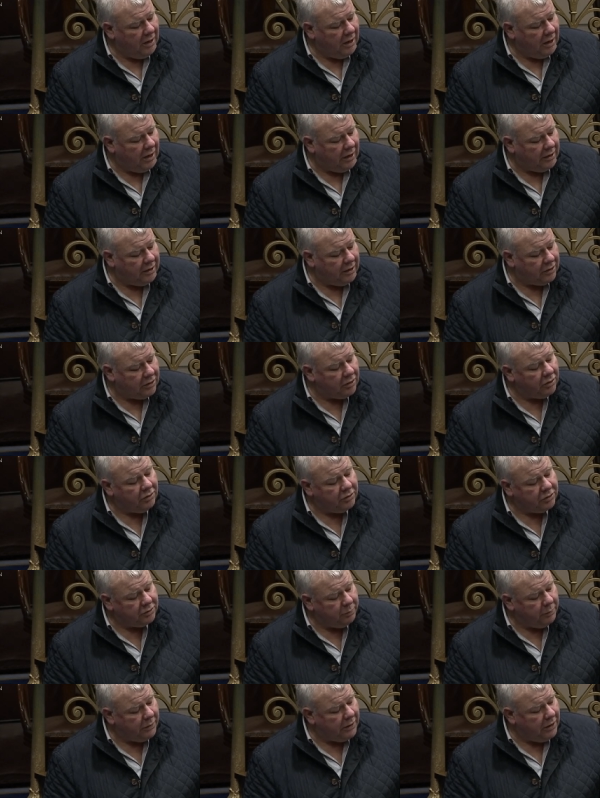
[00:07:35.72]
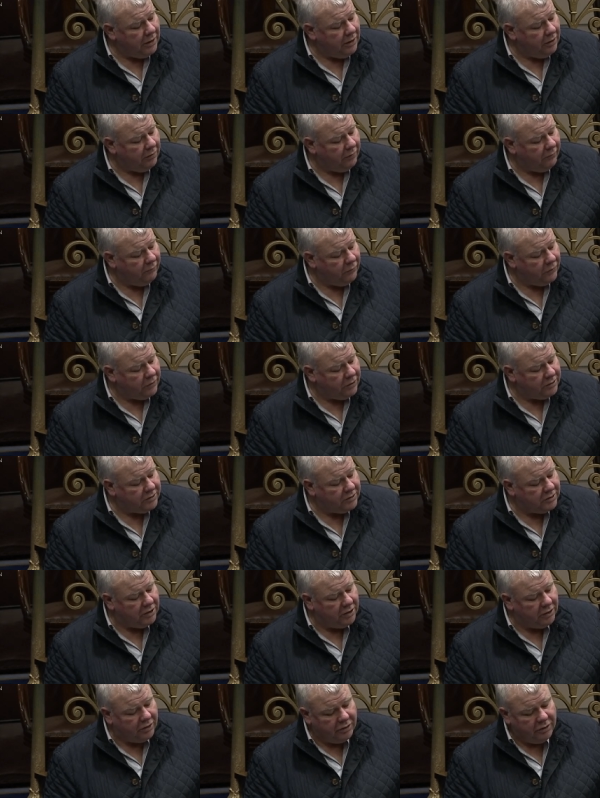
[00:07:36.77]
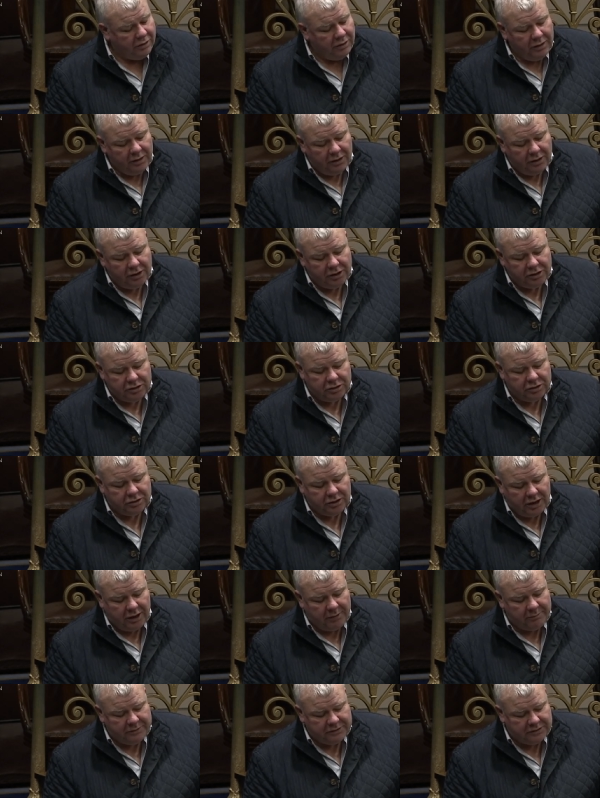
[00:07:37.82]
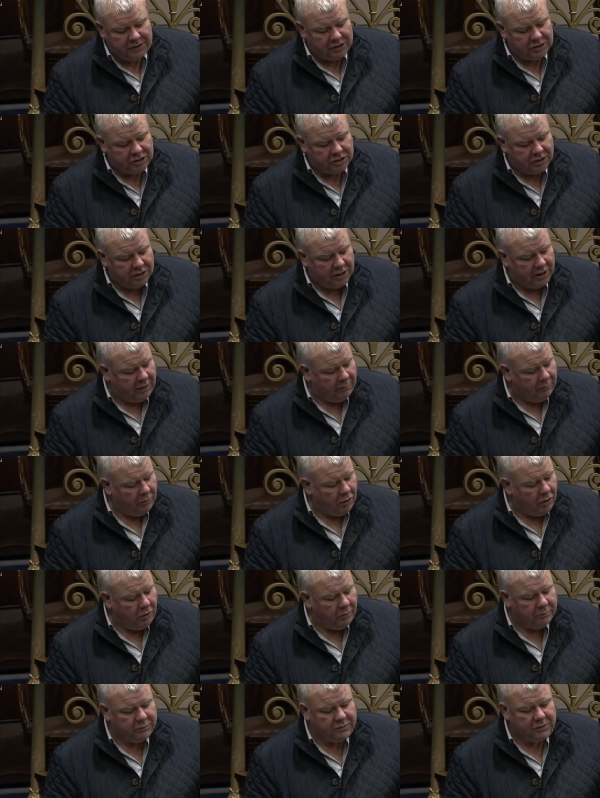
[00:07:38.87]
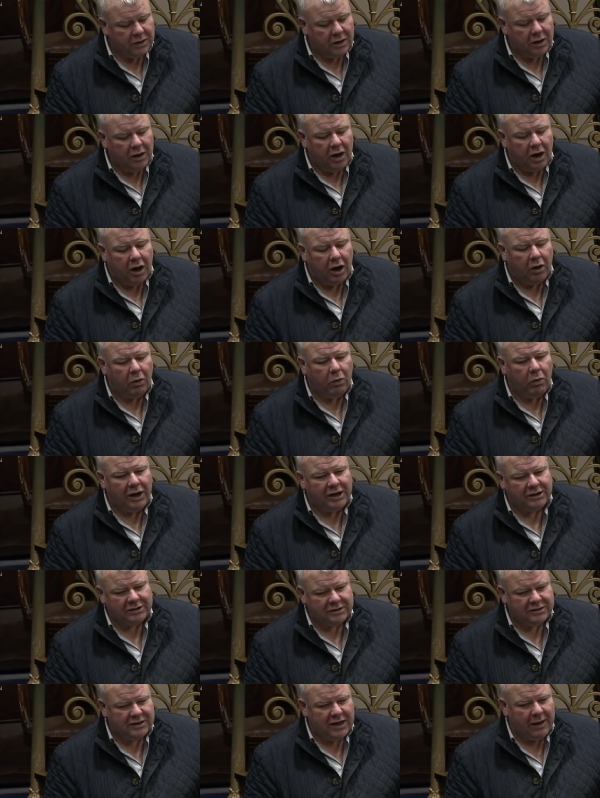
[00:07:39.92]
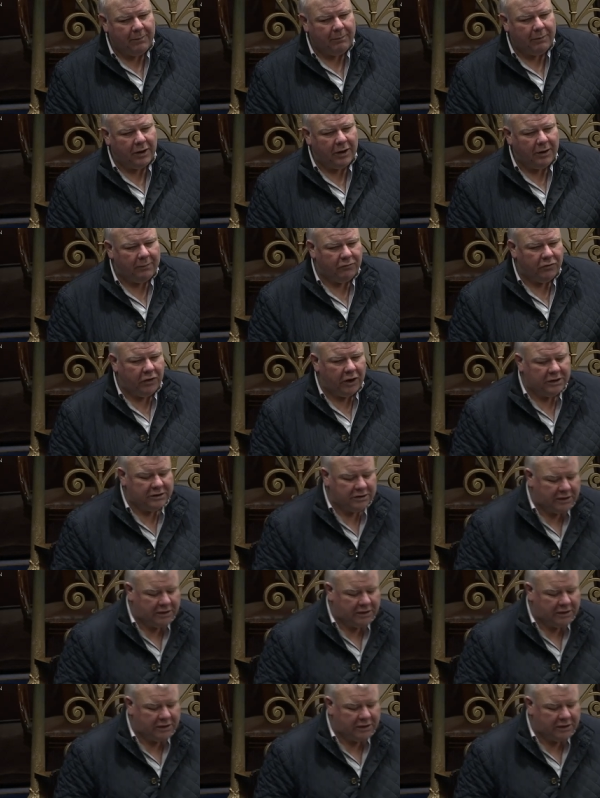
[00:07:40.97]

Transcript: and that they're going to be cleared for this year until the compensation claim comes or what is happening? I'm trying to